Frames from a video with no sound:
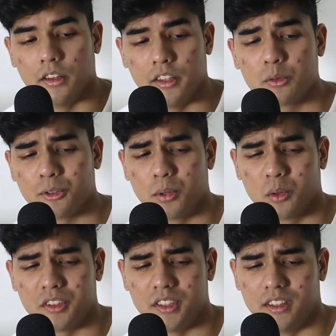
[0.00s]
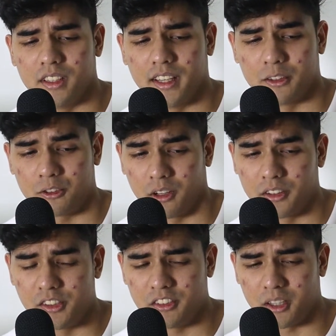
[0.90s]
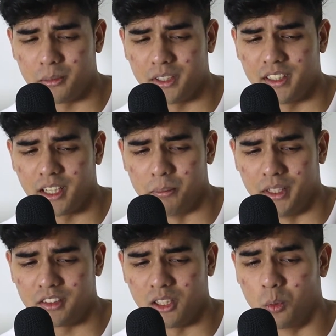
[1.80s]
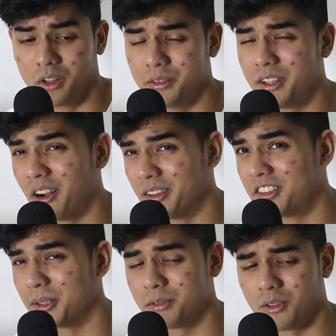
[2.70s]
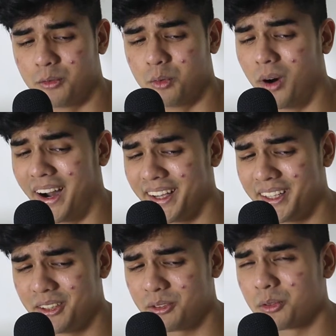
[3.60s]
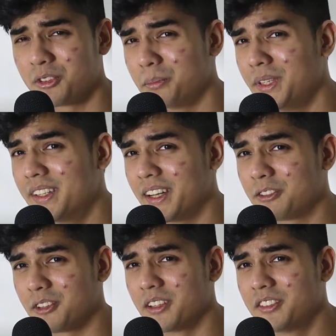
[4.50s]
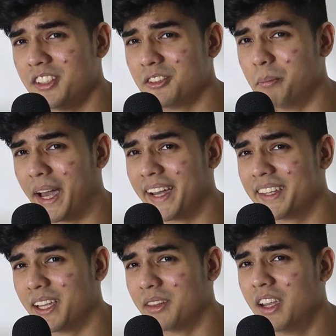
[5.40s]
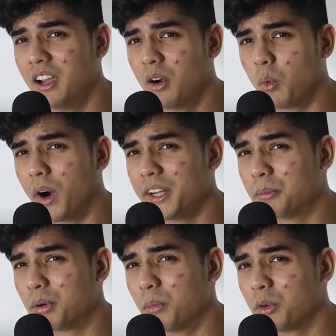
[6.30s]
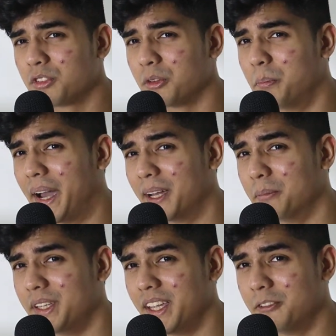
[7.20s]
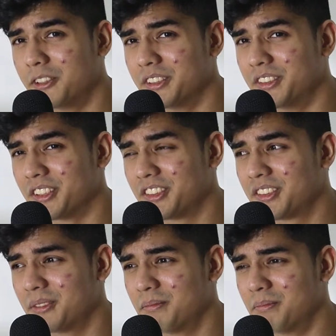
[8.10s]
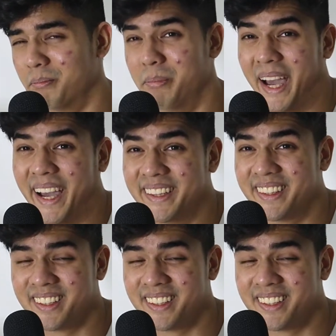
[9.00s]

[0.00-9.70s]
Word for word: And this was posted in an astrology subreddit and basically one of the concepts of why social media astrology is bad and why the promotion of bad behavior is just bad.